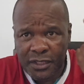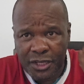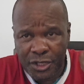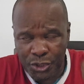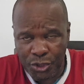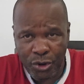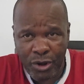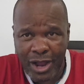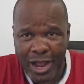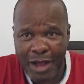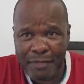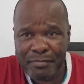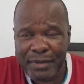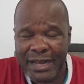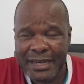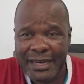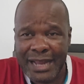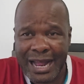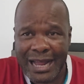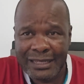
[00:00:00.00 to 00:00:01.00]
your
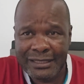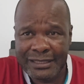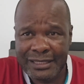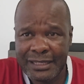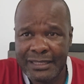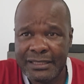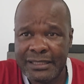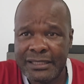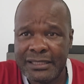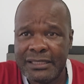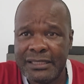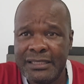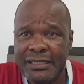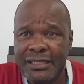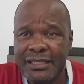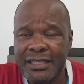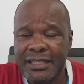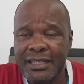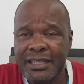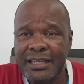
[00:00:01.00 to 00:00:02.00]
company assets
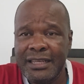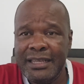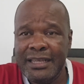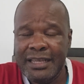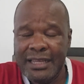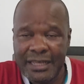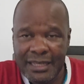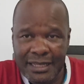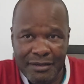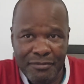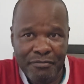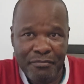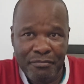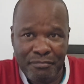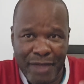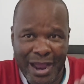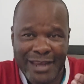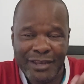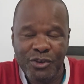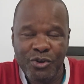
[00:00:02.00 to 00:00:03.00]

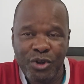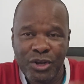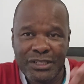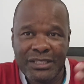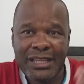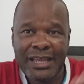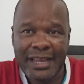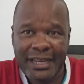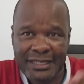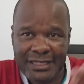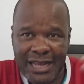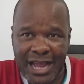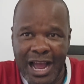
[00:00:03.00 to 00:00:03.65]
might not add